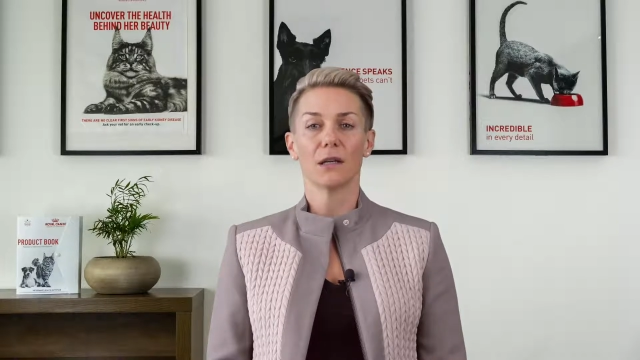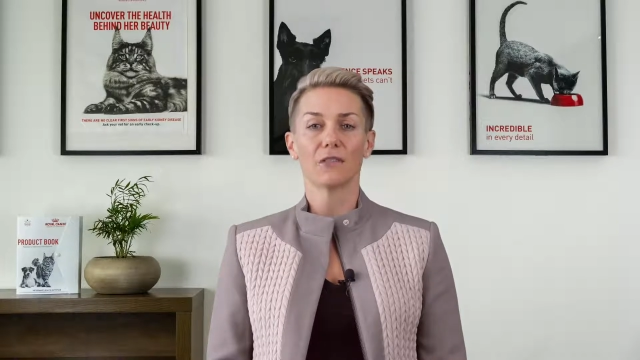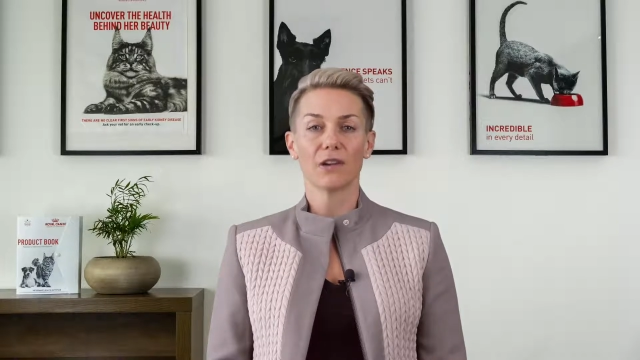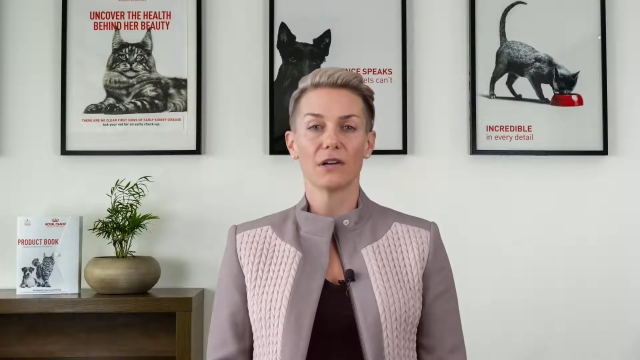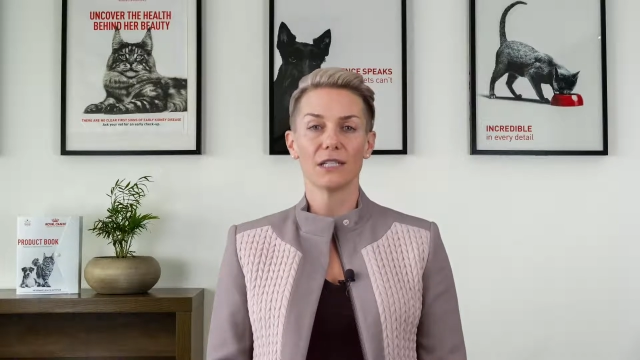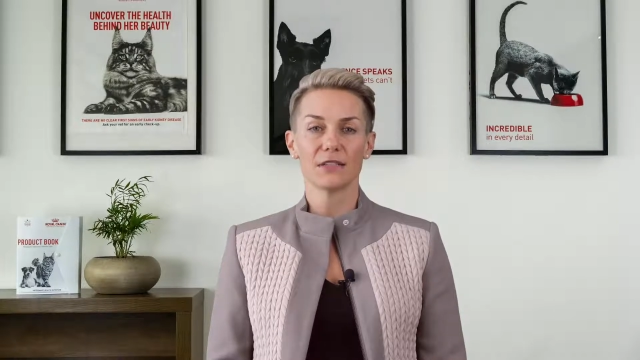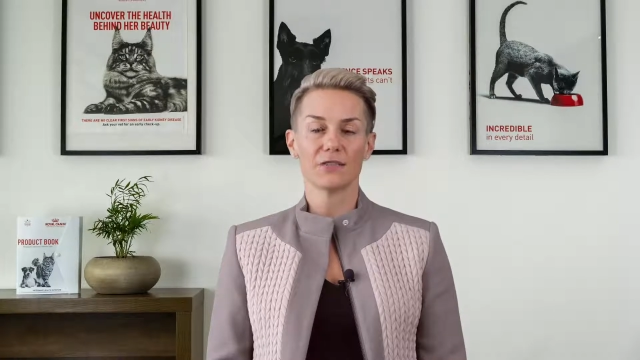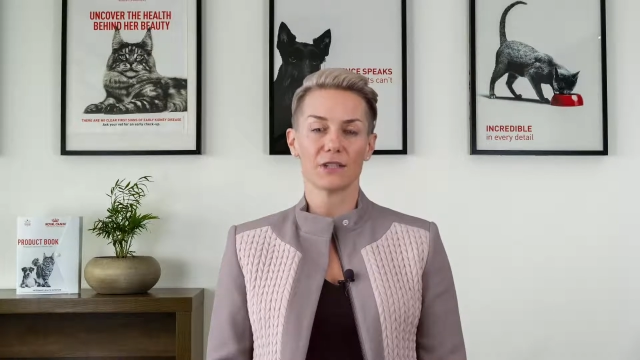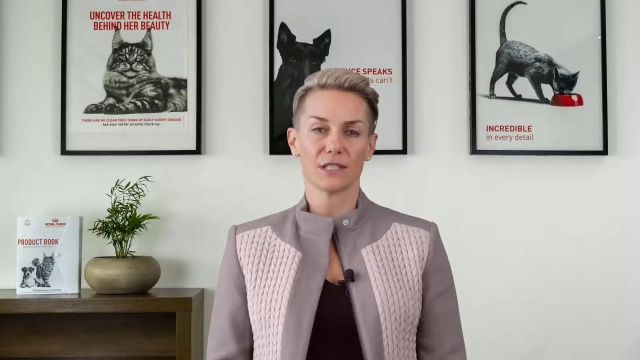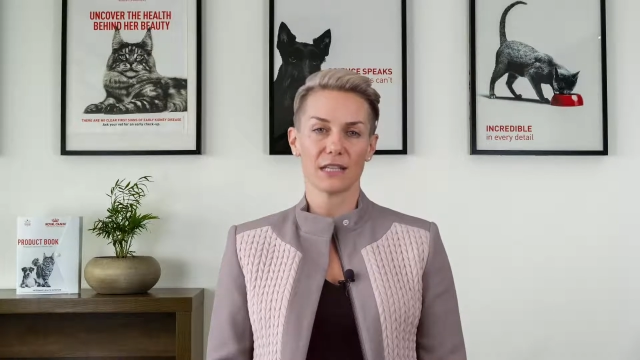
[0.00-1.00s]
are very
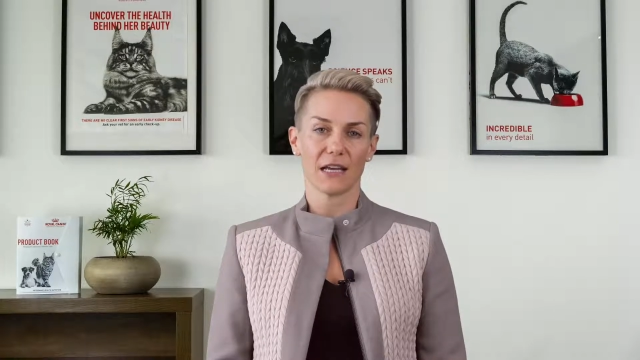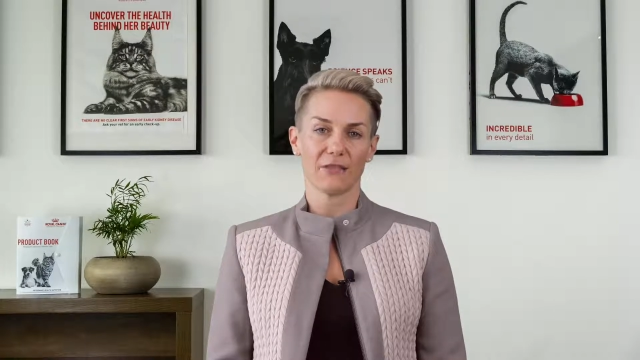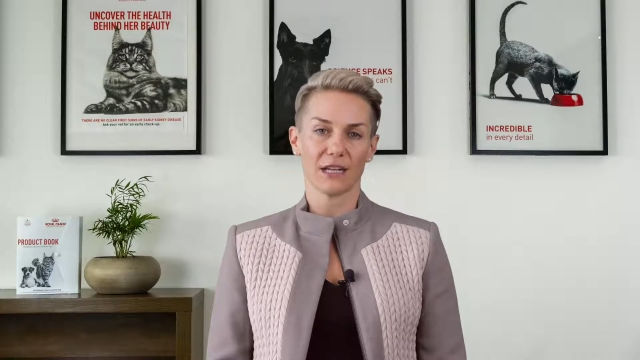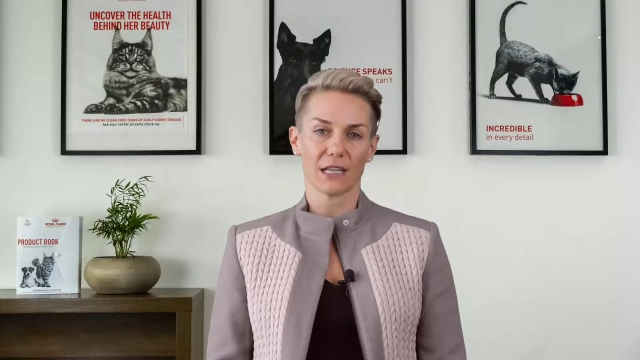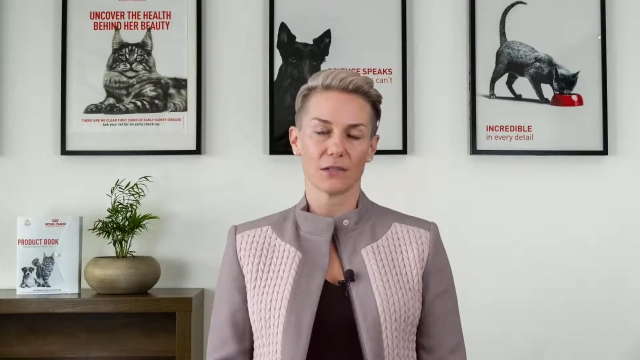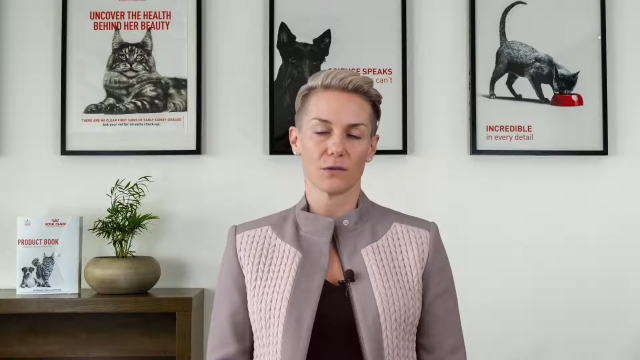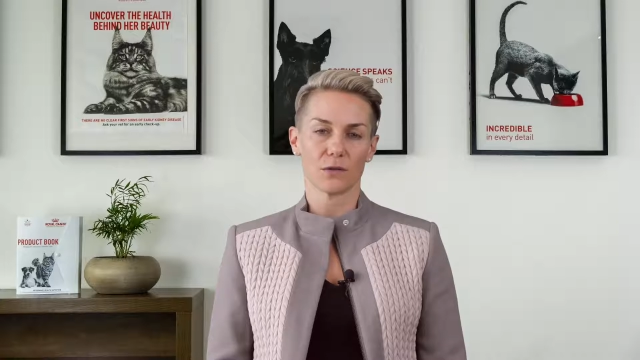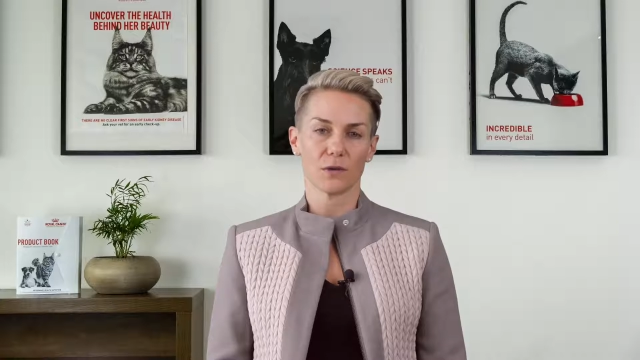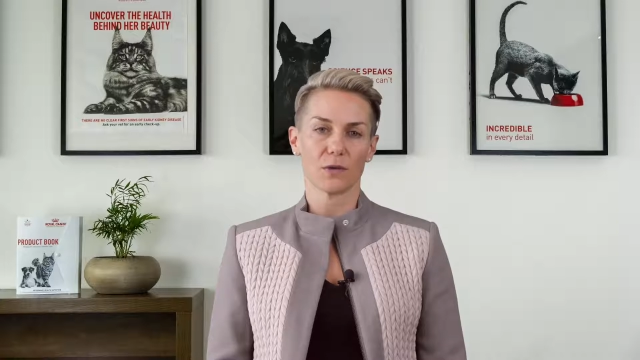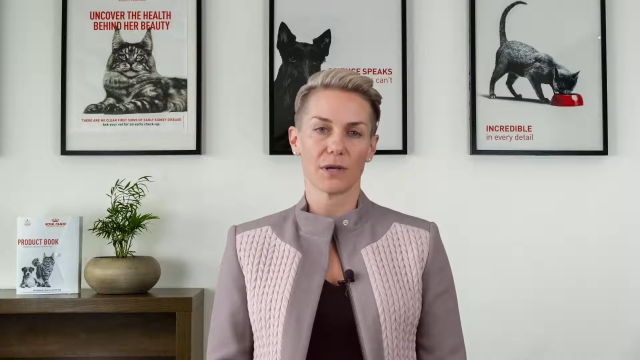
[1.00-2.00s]
different to that of an adult
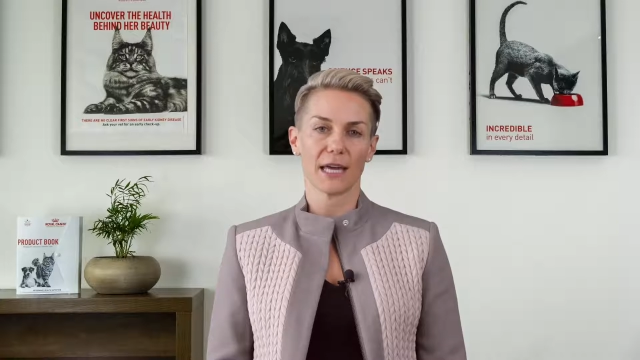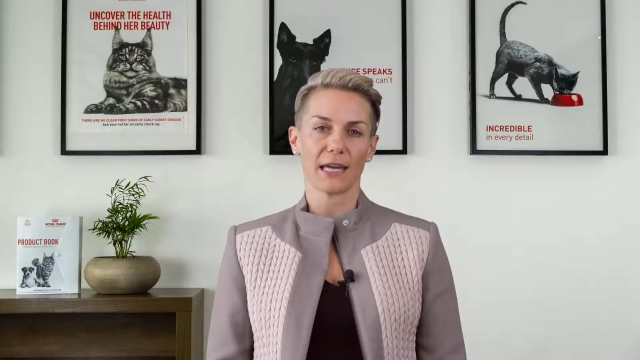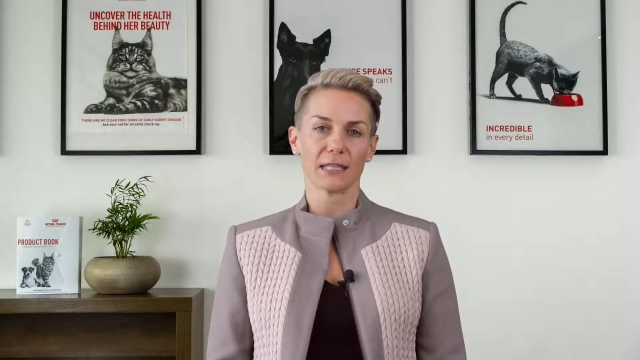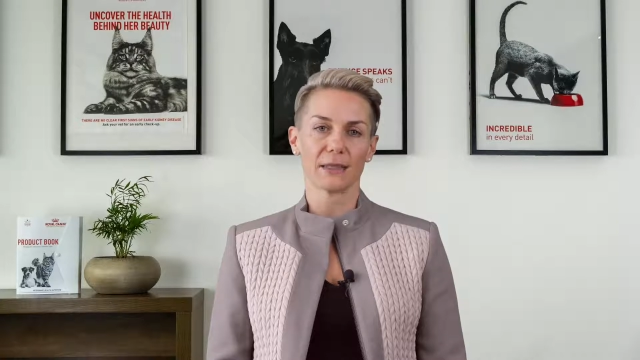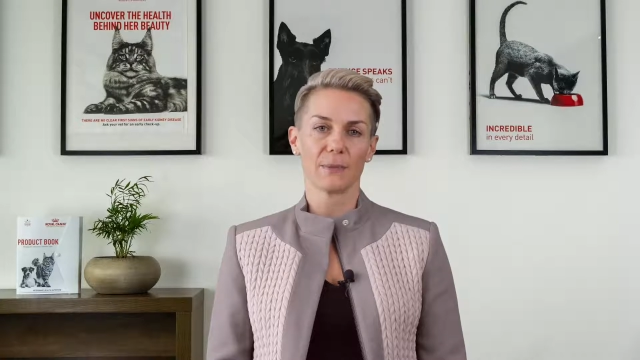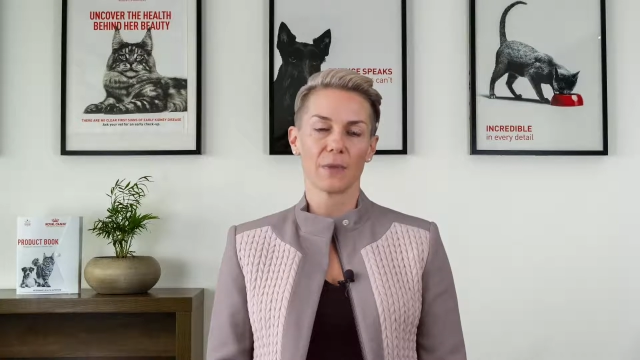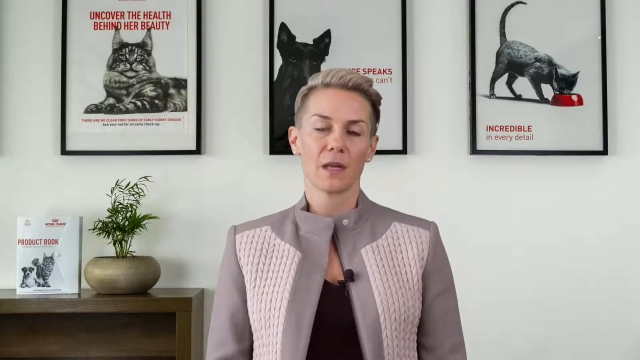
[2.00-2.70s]
dog or cat.